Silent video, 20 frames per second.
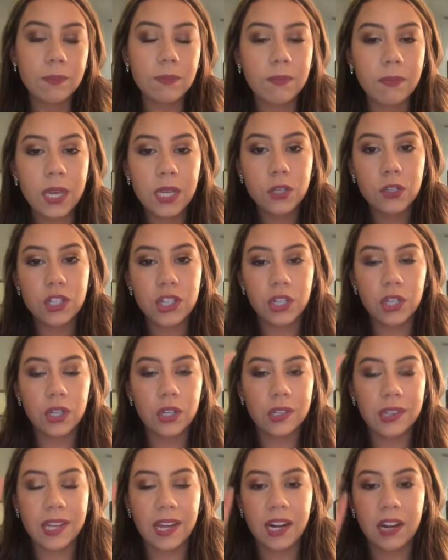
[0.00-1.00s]
Make
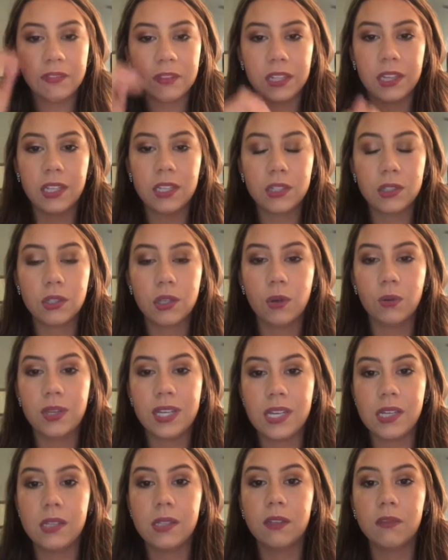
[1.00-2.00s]
sure that everything is
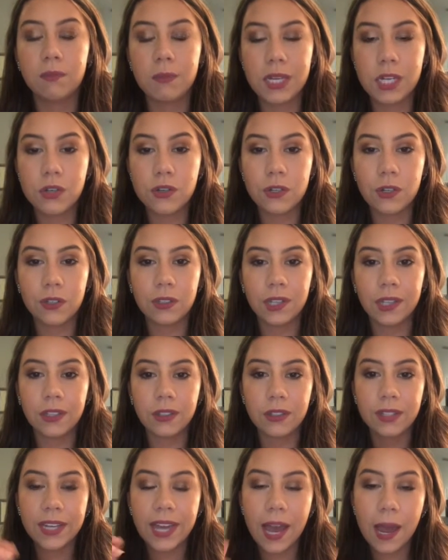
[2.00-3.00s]
cohesive. Make sure that
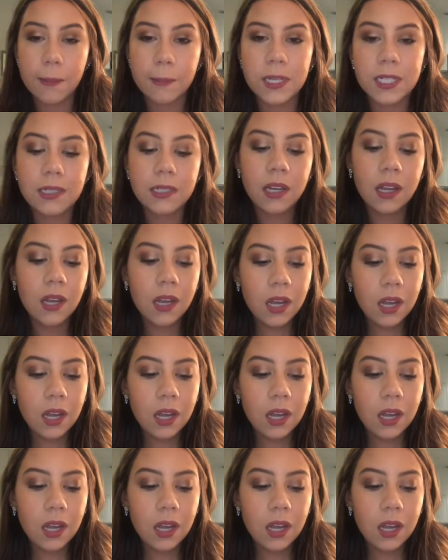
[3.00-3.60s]
your cabinets,